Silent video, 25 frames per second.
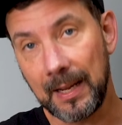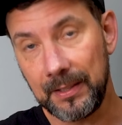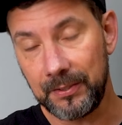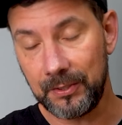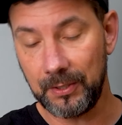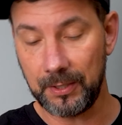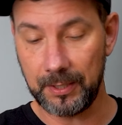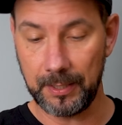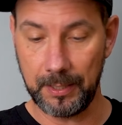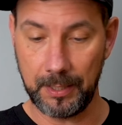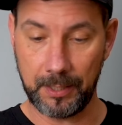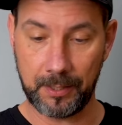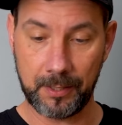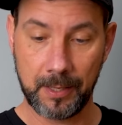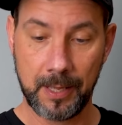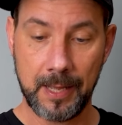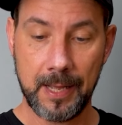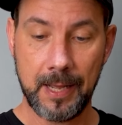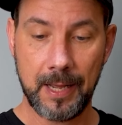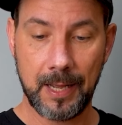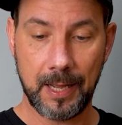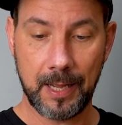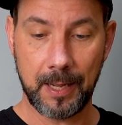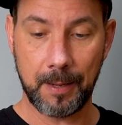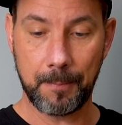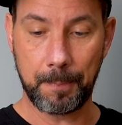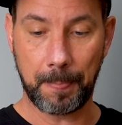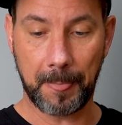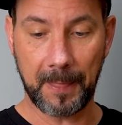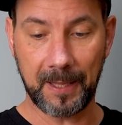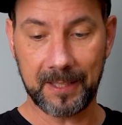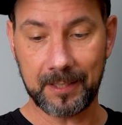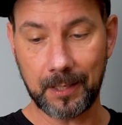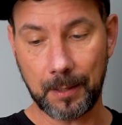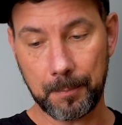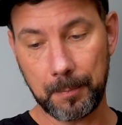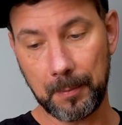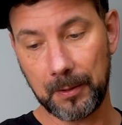Holding it
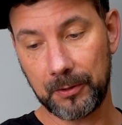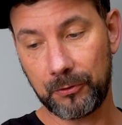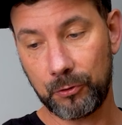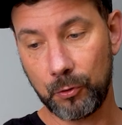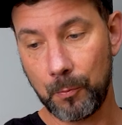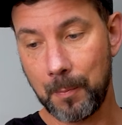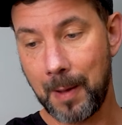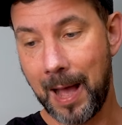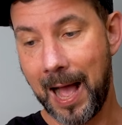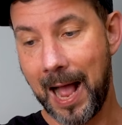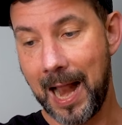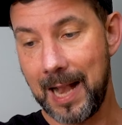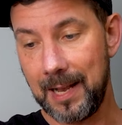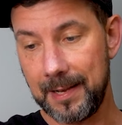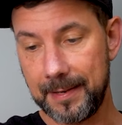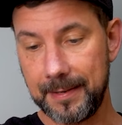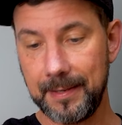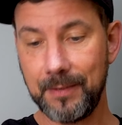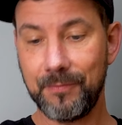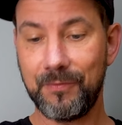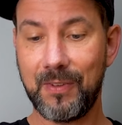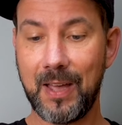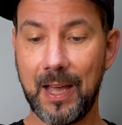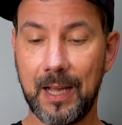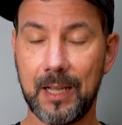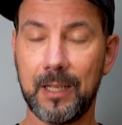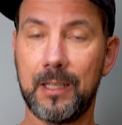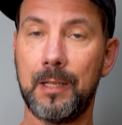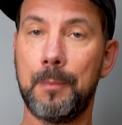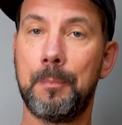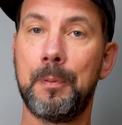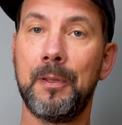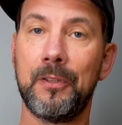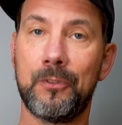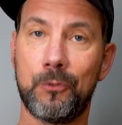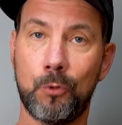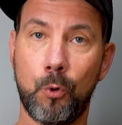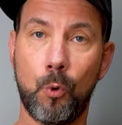as a pistol would be
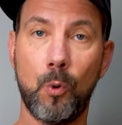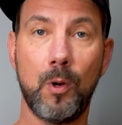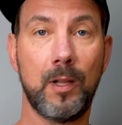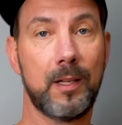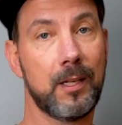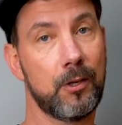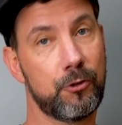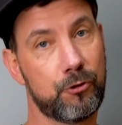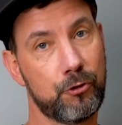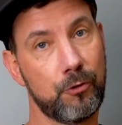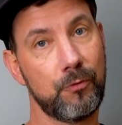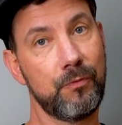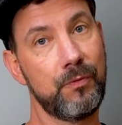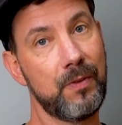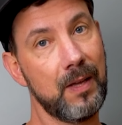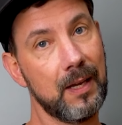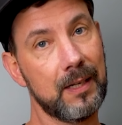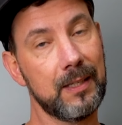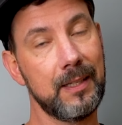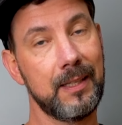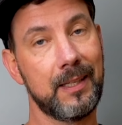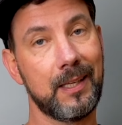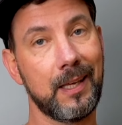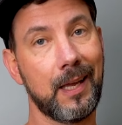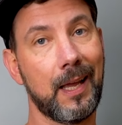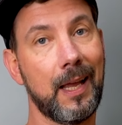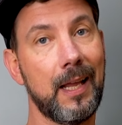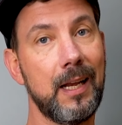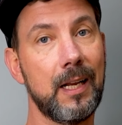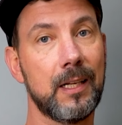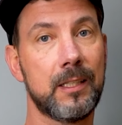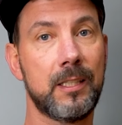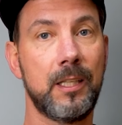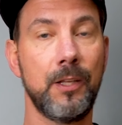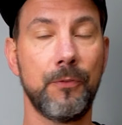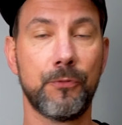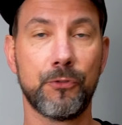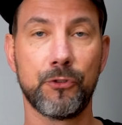quite heavy. I
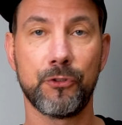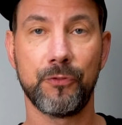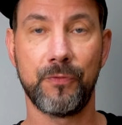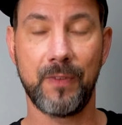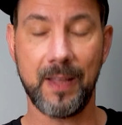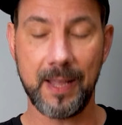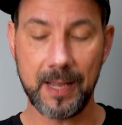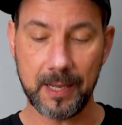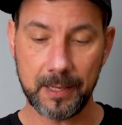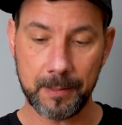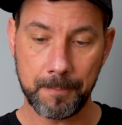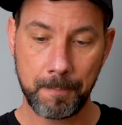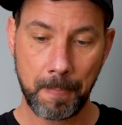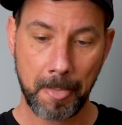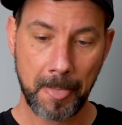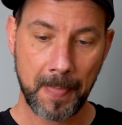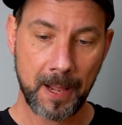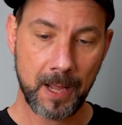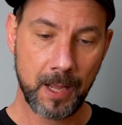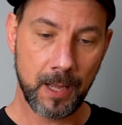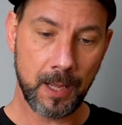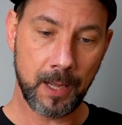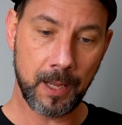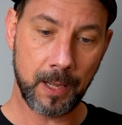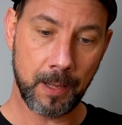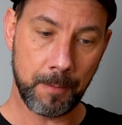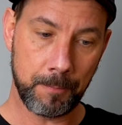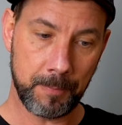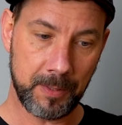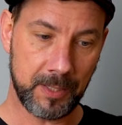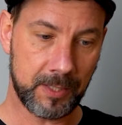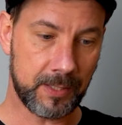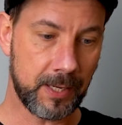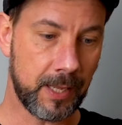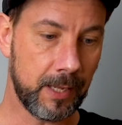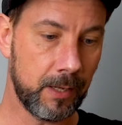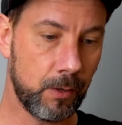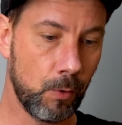guess around
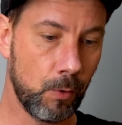1.6